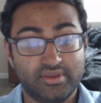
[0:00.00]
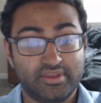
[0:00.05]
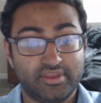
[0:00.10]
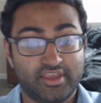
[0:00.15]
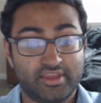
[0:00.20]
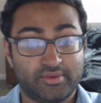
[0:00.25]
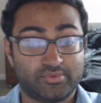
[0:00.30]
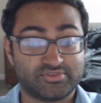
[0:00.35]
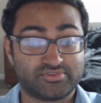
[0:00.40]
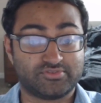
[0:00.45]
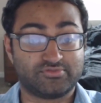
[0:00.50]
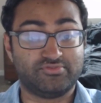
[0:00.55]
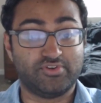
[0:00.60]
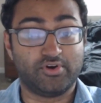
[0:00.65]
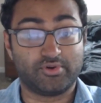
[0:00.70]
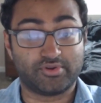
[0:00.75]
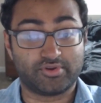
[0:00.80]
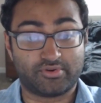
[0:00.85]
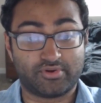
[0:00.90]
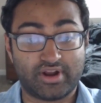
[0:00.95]
It was a
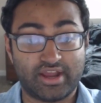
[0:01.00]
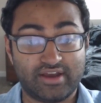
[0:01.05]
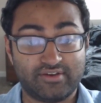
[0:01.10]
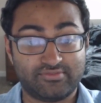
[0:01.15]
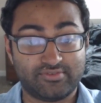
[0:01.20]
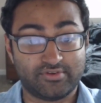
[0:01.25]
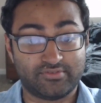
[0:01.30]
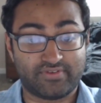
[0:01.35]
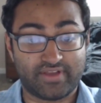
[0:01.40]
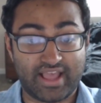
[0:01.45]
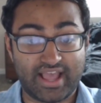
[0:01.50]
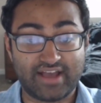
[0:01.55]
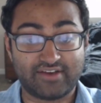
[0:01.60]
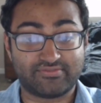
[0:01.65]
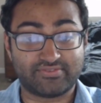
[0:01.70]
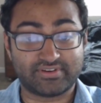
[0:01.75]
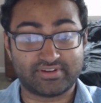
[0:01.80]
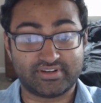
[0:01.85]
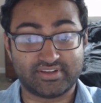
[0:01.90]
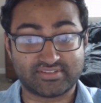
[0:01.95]
photograph of
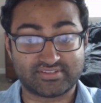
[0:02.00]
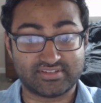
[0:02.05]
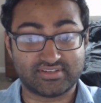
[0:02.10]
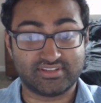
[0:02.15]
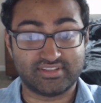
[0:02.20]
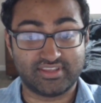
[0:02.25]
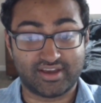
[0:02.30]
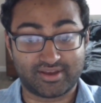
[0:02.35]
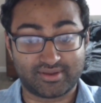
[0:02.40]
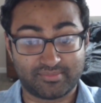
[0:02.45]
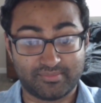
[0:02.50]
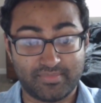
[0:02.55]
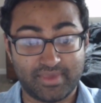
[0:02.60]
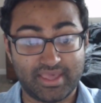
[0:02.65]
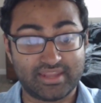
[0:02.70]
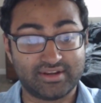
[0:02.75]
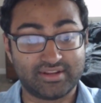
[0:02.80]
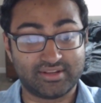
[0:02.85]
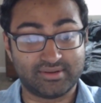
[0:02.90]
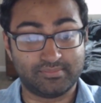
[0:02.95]
half a dozen young
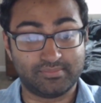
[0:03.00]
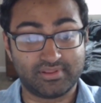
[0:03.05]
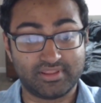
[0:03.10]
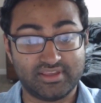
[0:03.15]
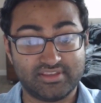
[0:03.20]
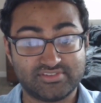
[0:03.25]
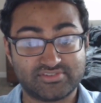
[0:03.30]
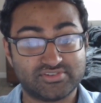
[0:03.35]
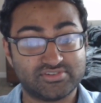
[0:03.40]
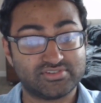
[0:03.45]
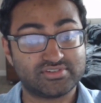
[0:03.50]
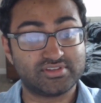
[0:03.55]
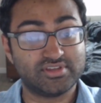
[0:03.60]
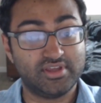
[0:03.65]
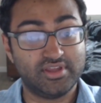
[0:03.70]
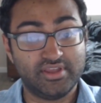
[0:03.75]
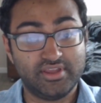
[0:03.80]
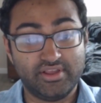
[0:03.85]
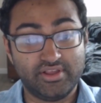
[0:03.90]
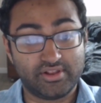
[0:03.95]
men in blazers
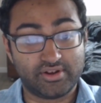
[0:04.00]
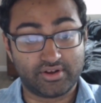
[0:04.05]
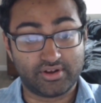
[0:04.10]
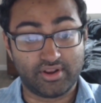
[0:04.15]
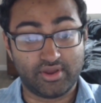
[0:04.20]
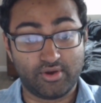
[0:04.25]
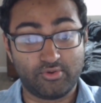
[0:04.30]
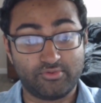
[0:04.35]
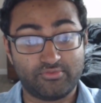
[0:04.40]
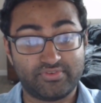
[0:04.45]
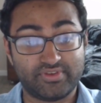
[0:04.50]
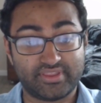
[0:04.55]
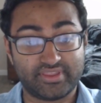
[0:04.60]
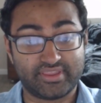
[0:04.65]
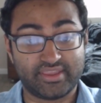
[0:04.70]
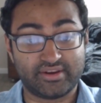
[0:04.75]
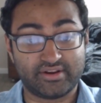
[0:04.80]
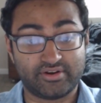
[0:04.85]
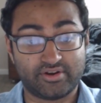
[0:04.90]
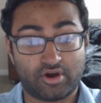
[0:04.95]
loafing
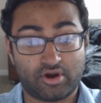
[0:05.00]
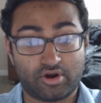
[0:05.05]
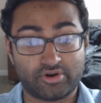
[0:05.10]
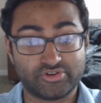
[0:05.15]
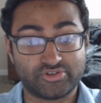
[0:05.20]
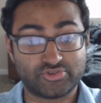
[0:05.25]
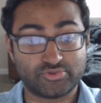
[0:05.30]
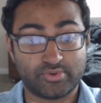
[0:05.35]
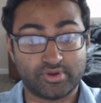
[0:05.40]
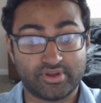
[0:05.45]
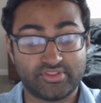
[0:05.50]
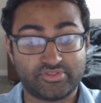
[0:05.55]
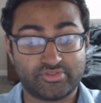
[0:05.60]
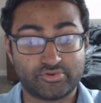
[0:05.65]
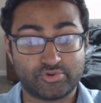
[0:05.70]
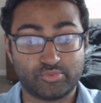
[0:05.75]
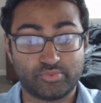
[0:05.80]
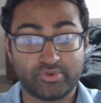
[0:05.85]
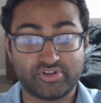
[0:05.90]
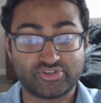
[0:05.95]
in an archway
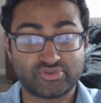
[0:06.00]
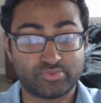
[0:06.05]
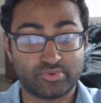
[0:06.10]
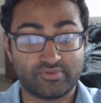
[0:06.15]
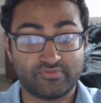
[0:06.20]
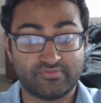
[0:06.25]
through which were